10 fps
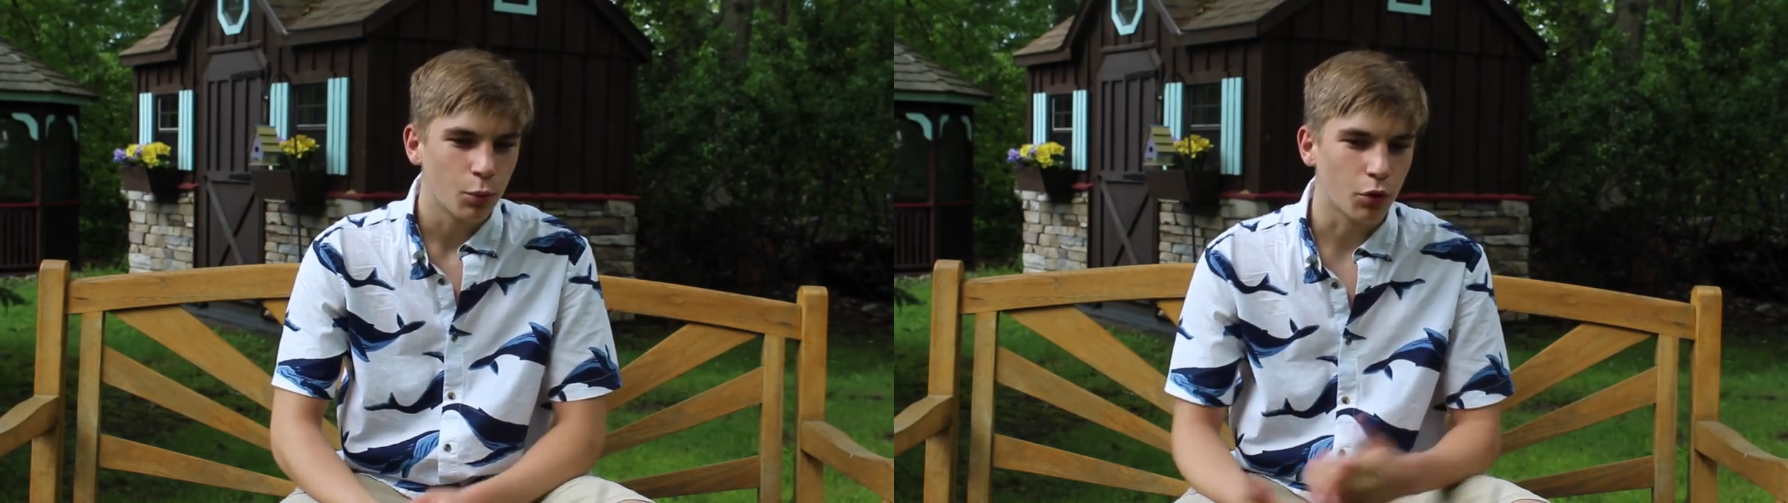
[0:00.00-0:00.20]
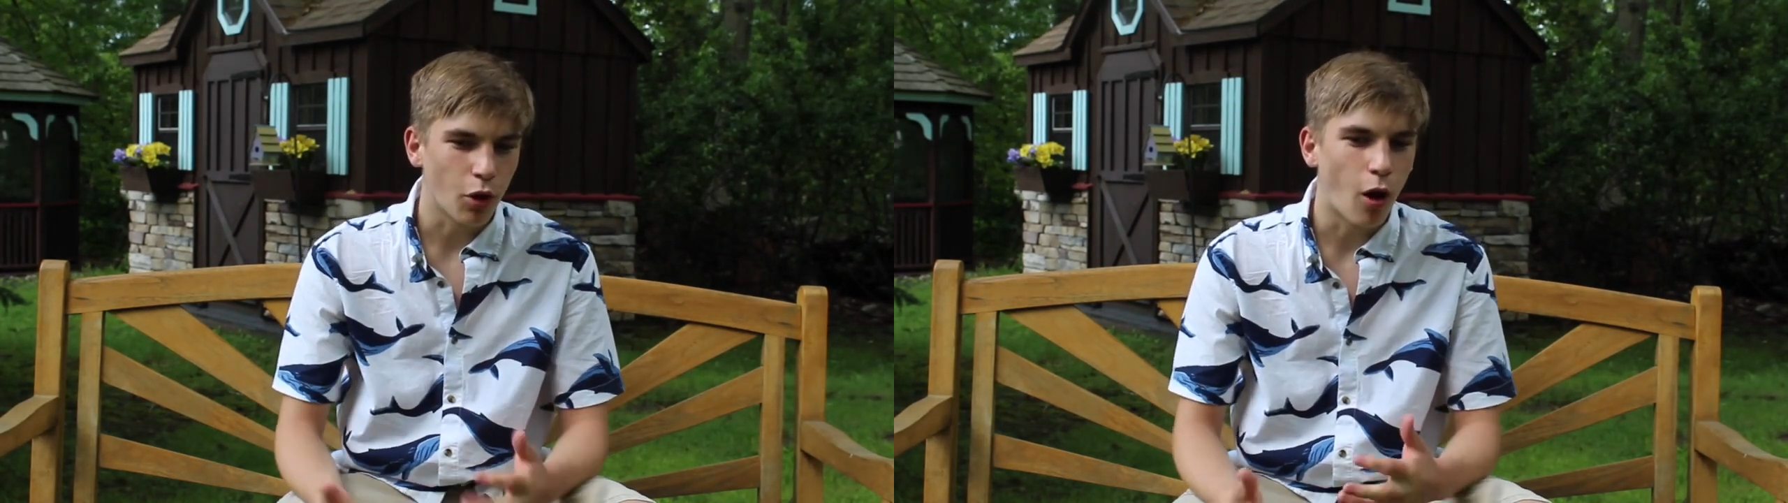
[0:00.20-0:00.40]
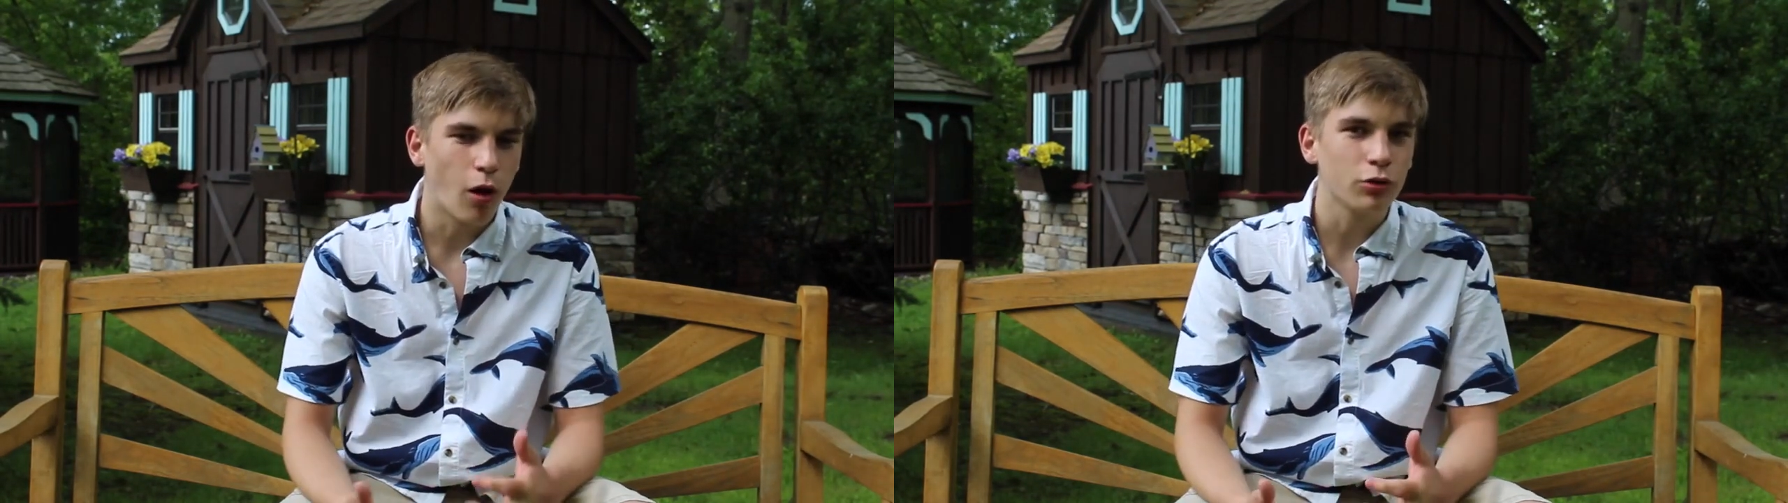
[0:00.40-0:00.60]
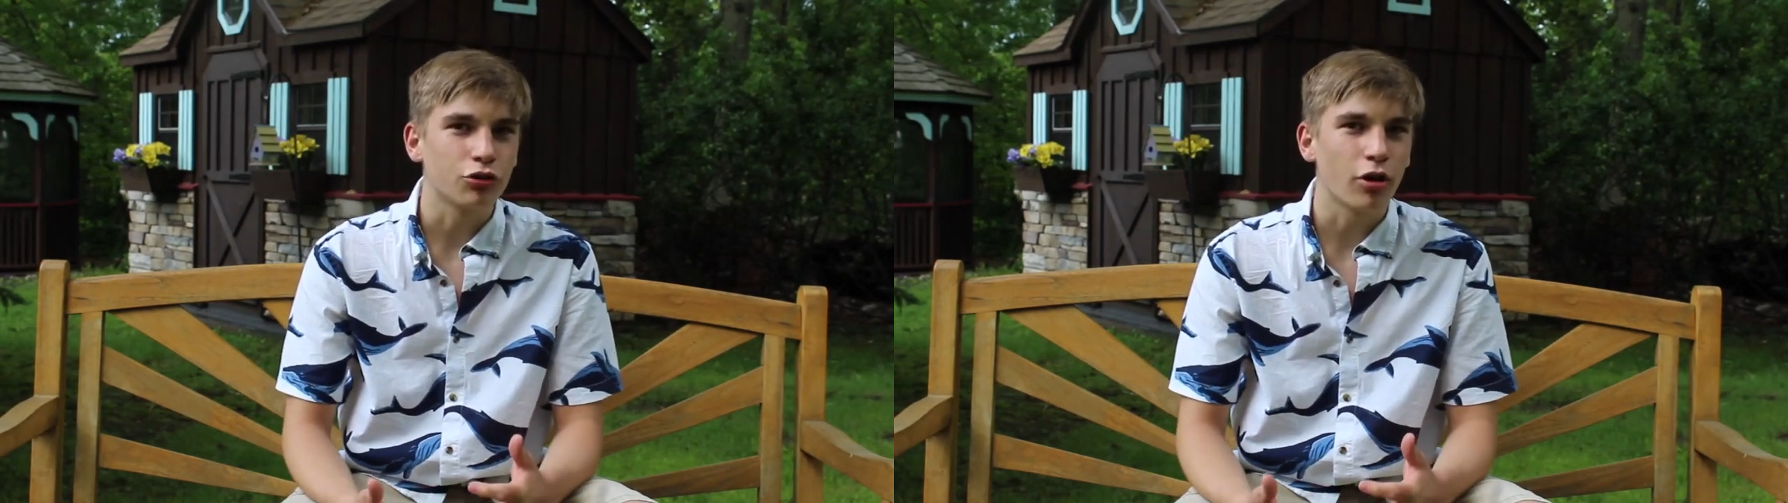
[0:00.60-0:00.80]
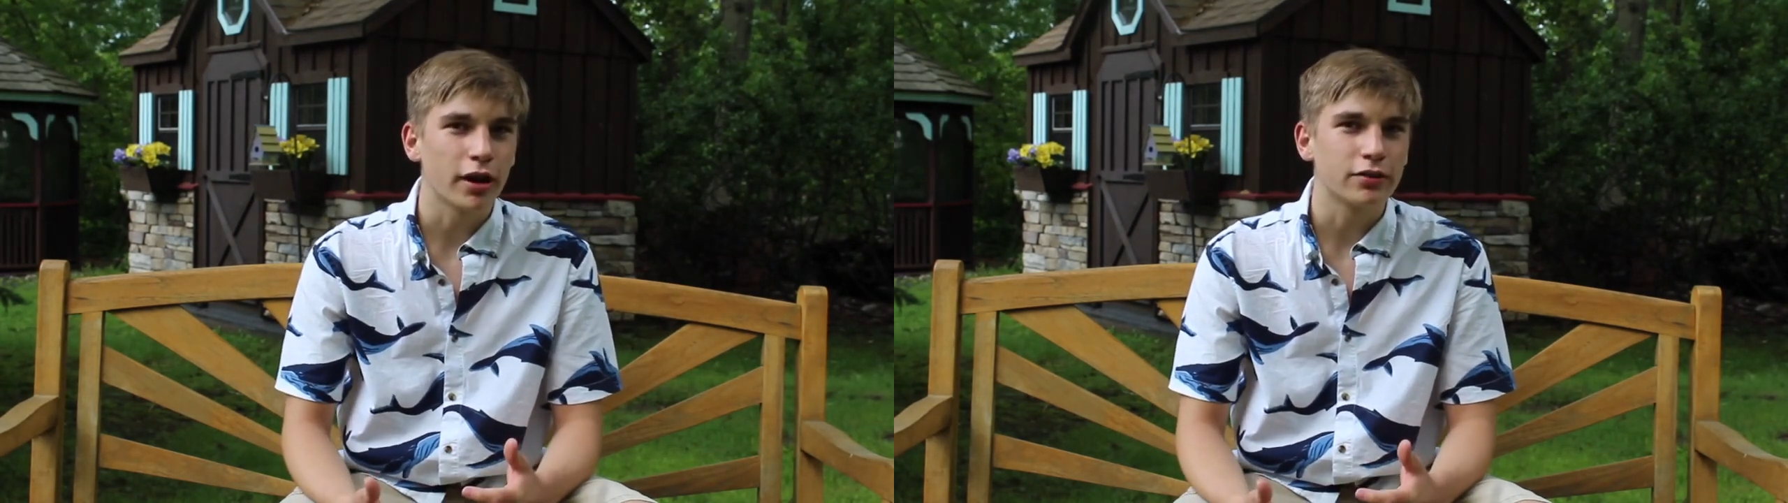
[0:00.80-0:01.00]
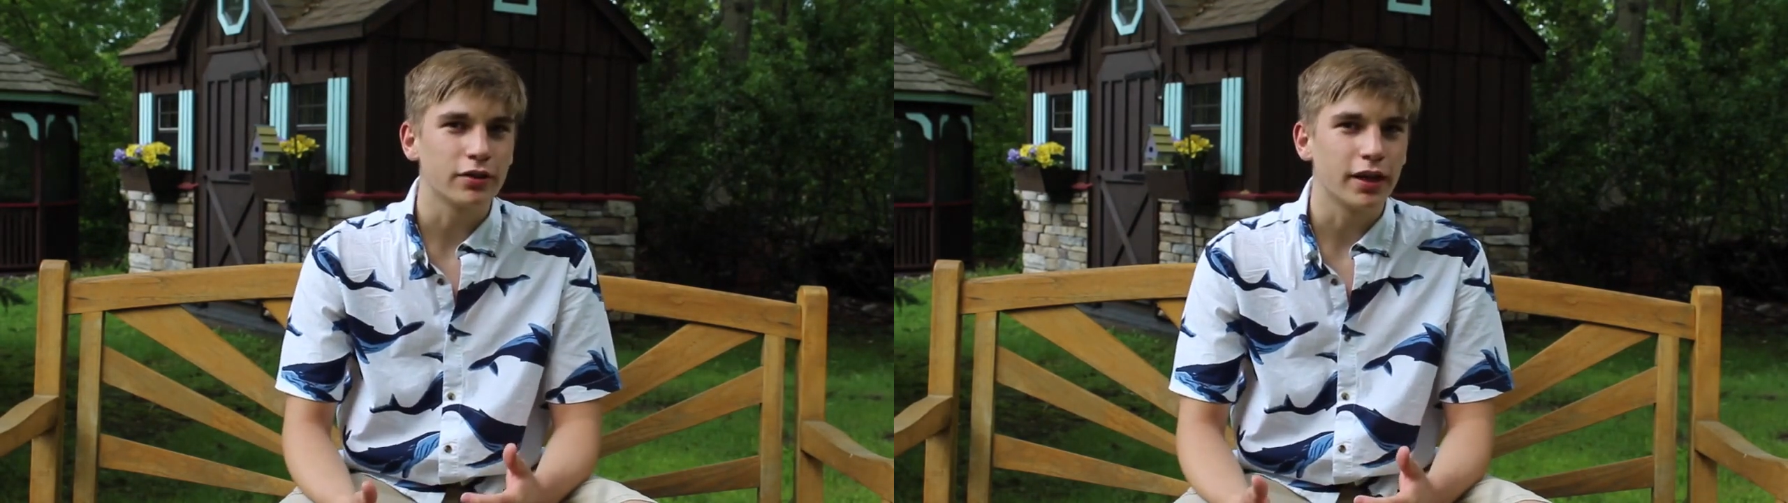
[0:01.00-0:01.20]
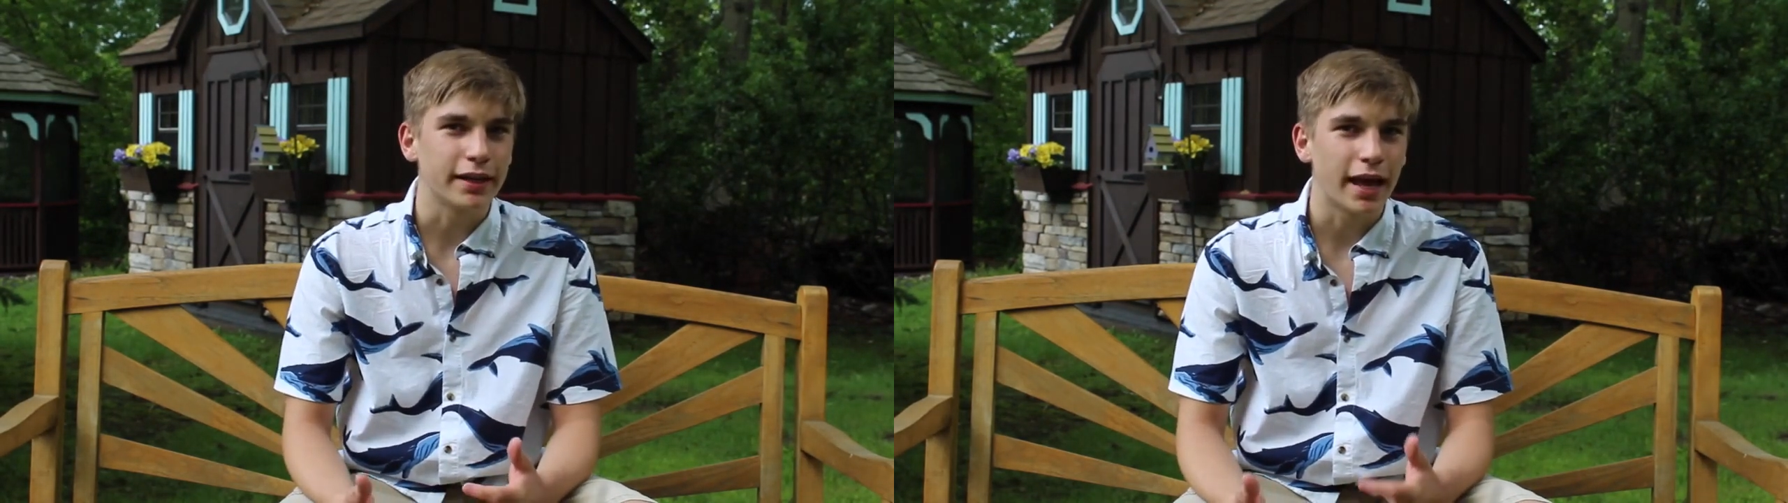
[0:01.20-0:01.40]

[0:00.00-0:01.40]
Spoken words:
we're all trying to, like,